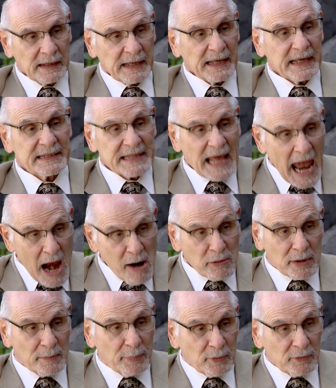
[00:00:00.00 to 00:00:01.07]
is
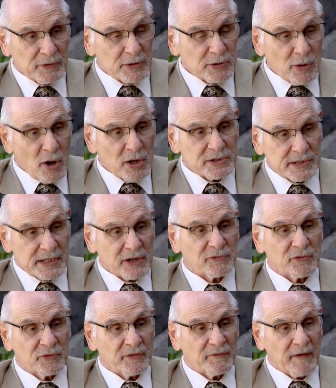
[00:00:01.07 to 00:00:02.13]
arable. There's large
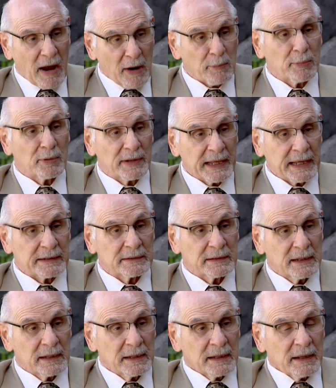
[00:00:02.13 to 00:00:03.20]
sections of arable land,
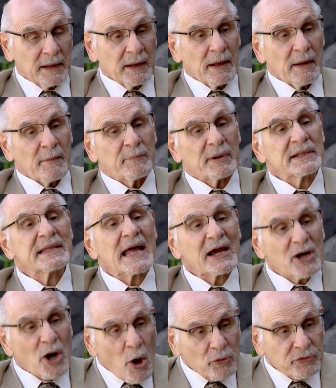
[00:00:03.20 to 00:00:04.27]
but it's
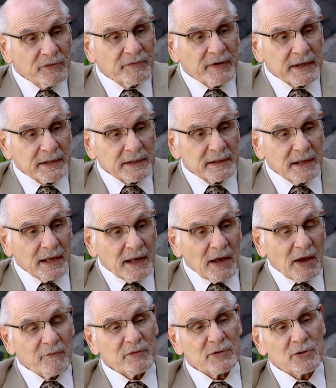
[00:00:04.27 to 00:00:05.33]
not cultivated.
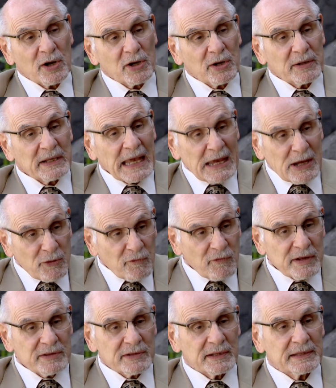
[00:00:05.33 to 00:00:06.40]
If we start
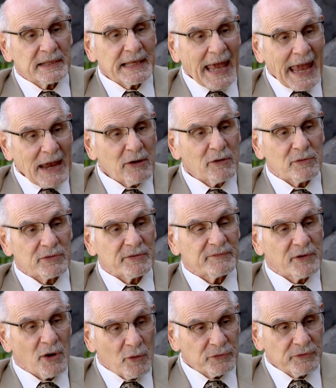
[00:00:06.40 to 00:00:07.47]
increasing the acres
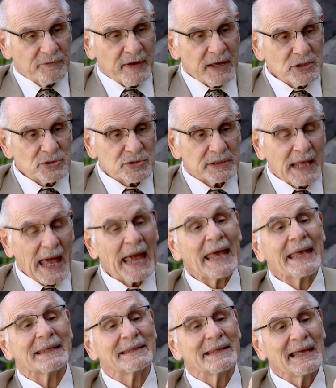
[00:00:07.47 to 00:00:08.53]
of cultivation
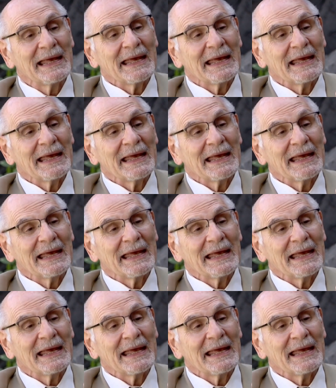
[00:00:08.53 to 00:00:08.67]
and